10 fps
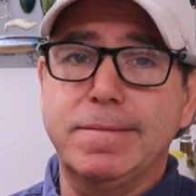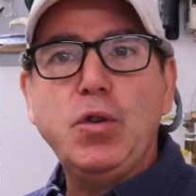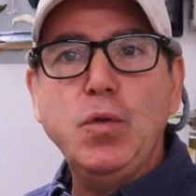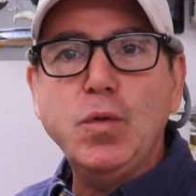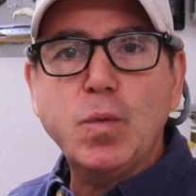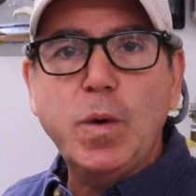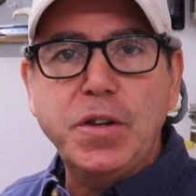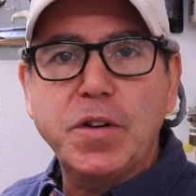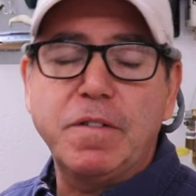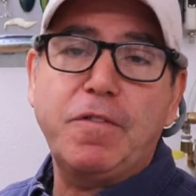Use
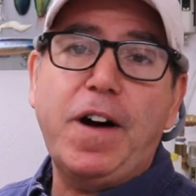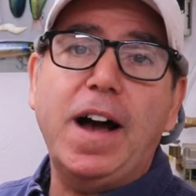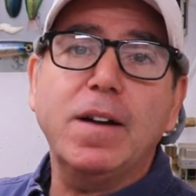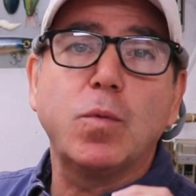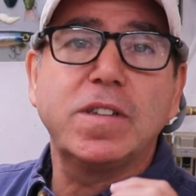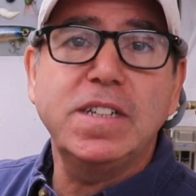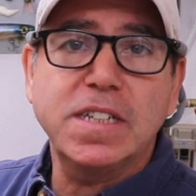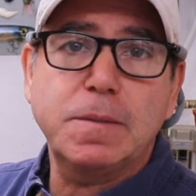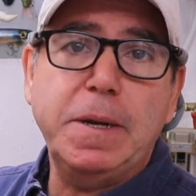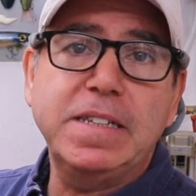what you can find, what's
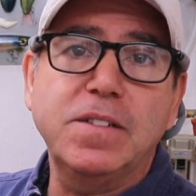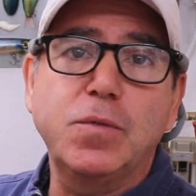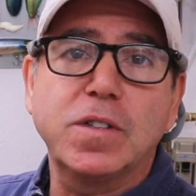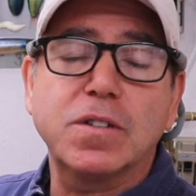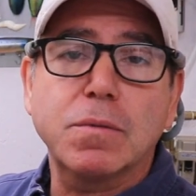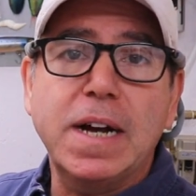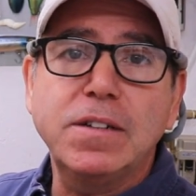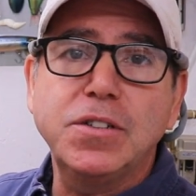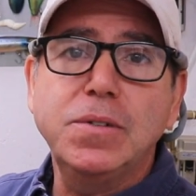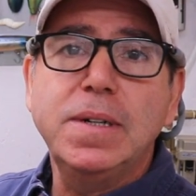inexpensive, what's
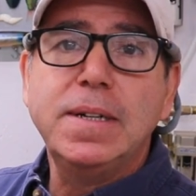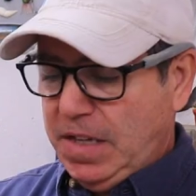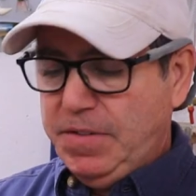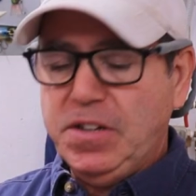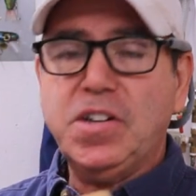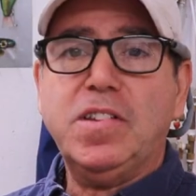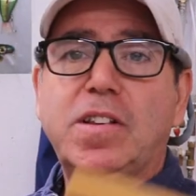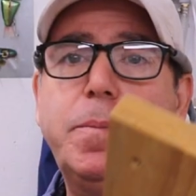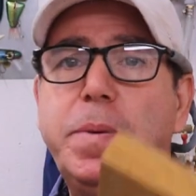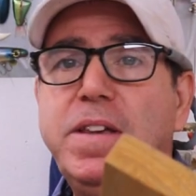around you. Even
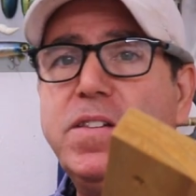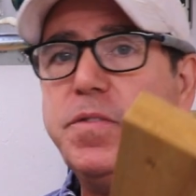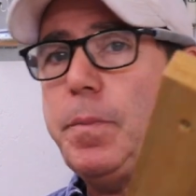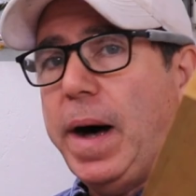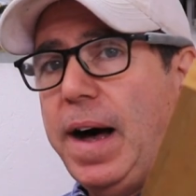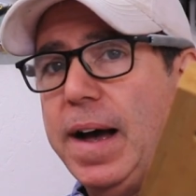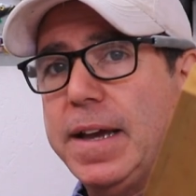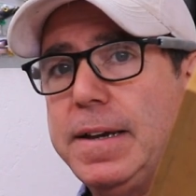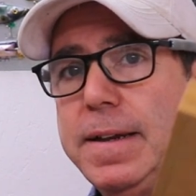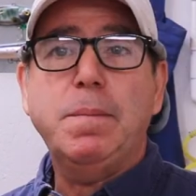just a piece of
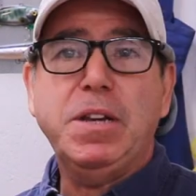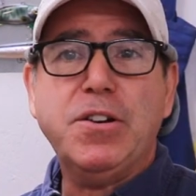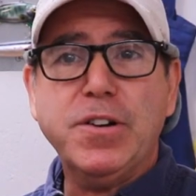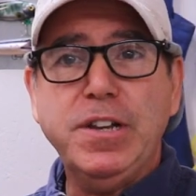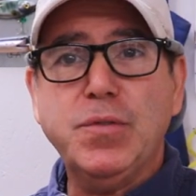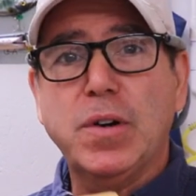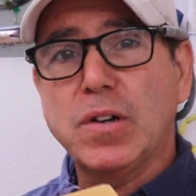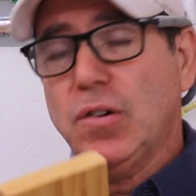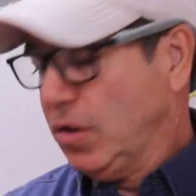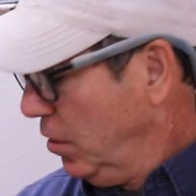pine can be turned into a
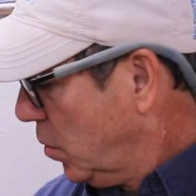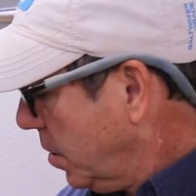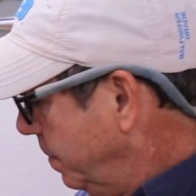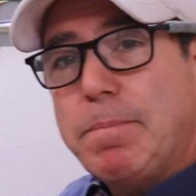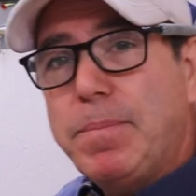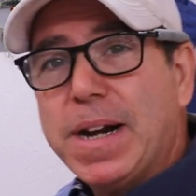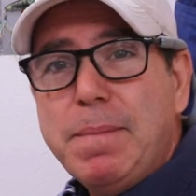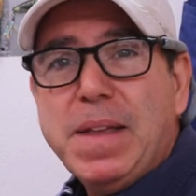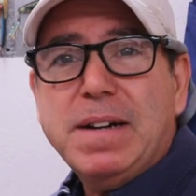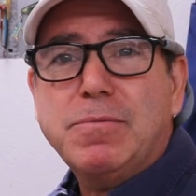good lure, but
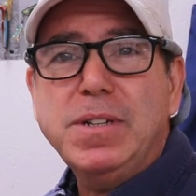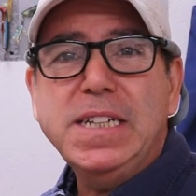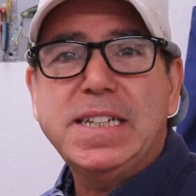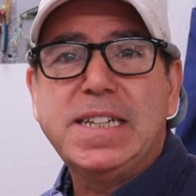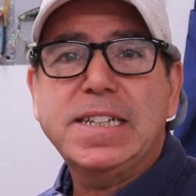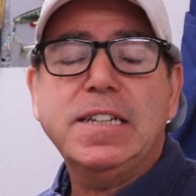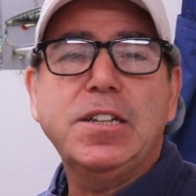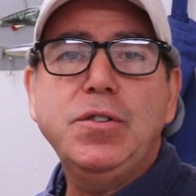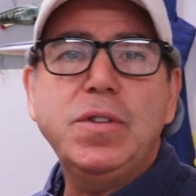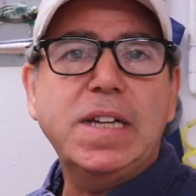I'm not really addicted
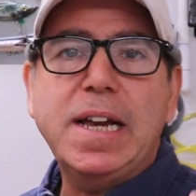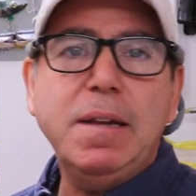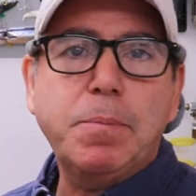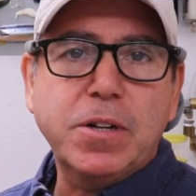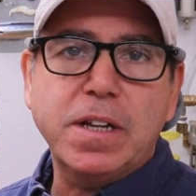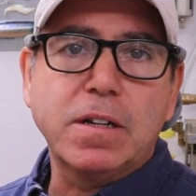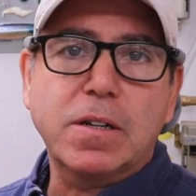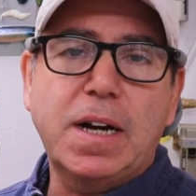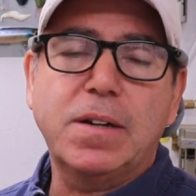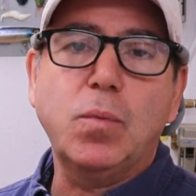to using any particular
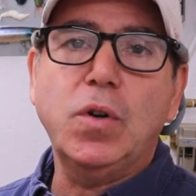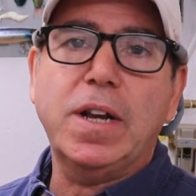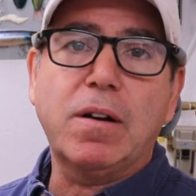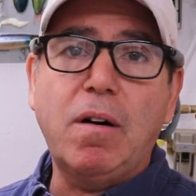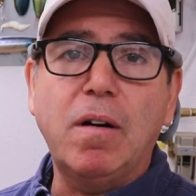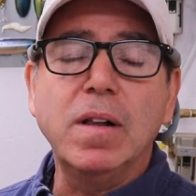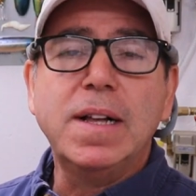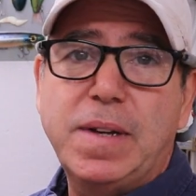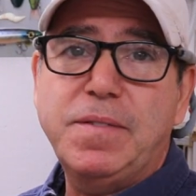kind of wood at all.